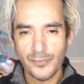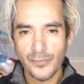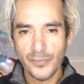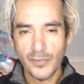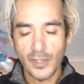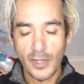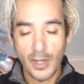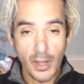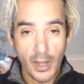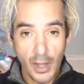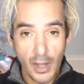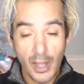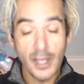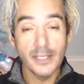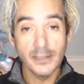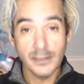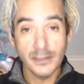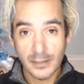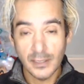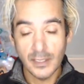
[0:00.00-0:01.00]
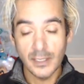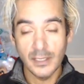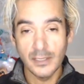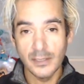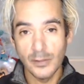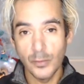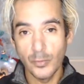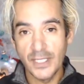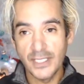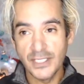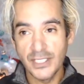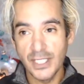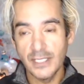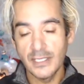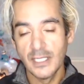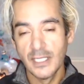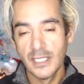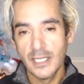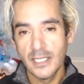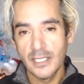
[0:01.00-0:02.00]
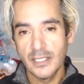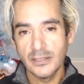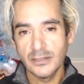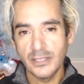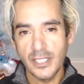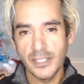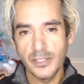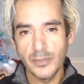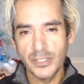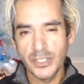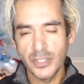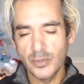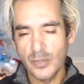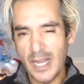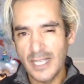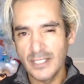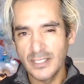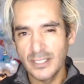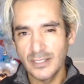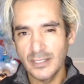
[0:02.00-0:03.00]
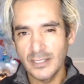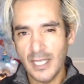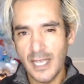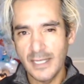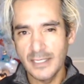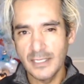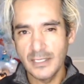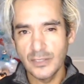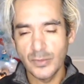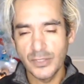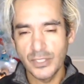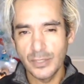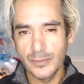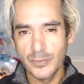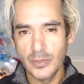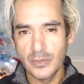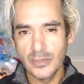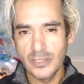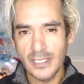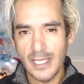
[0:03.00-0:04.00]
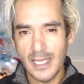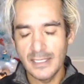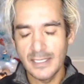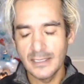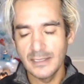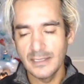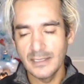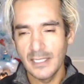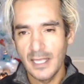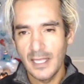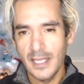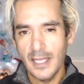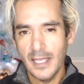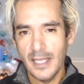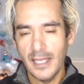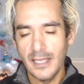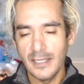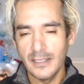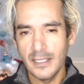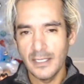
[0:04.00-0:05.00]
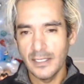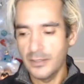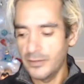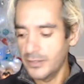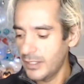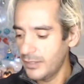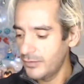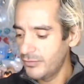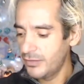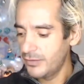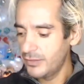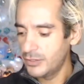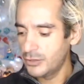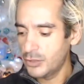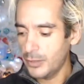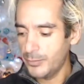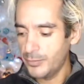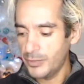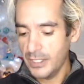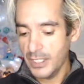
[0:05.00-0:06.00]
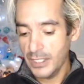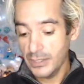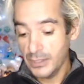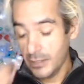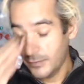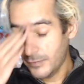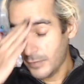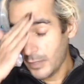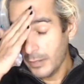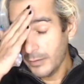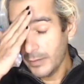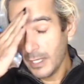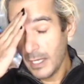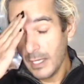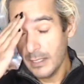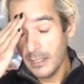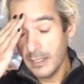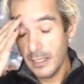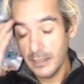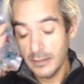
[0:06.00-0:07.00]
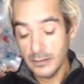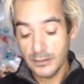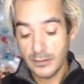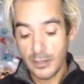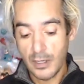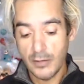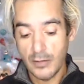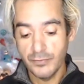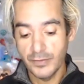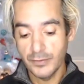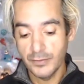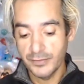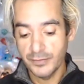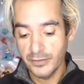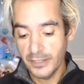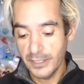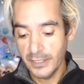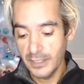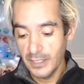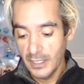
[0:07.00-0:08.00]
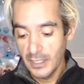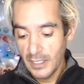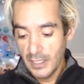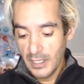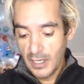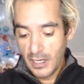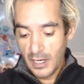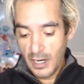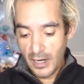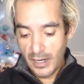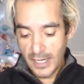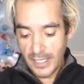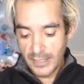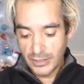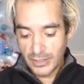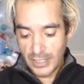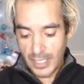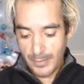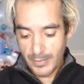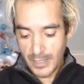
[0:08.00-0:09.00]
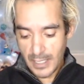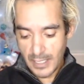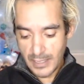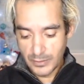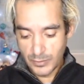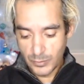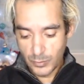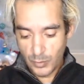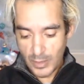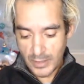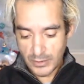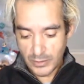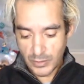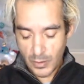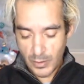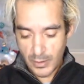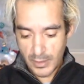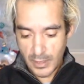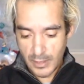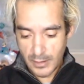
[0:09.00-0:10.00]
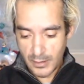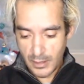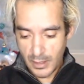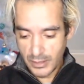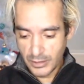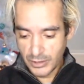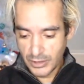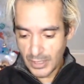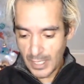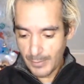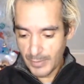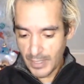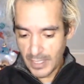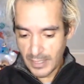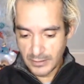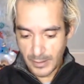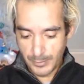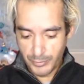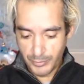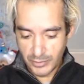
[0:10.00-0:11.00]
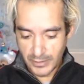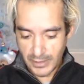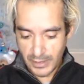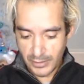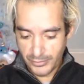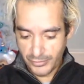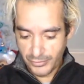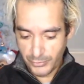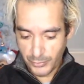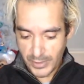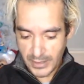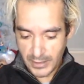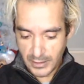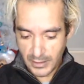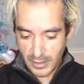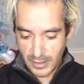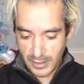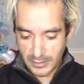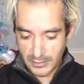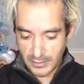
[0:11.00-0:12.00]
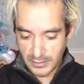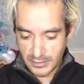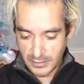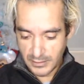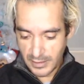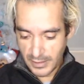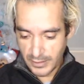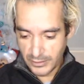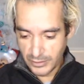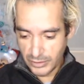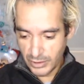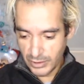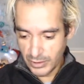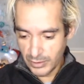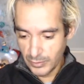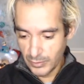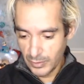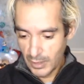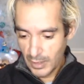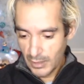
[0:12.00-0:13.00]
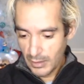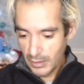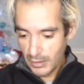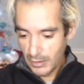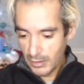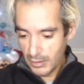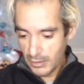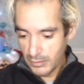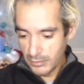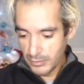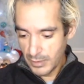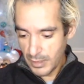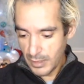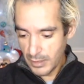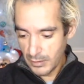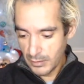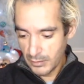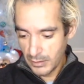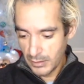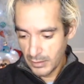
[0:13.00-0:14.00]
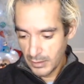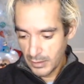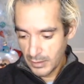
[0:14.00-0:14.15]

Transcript: the widget. It'll tell you what your rising sign is, what your moon sign is, and it'll give you an interpretation of all of that, and it's all for free. All right, Geminis, what's going on? Oh, Geminis, I pulled out three cards instead of two. Oh no,